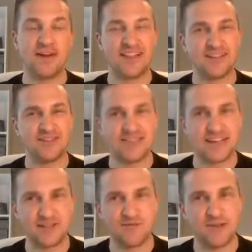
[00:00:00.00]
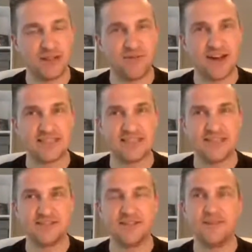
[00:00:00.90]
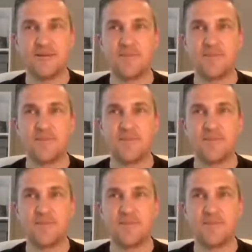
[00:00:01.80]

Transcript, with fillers: And that's, that's really fascinating. And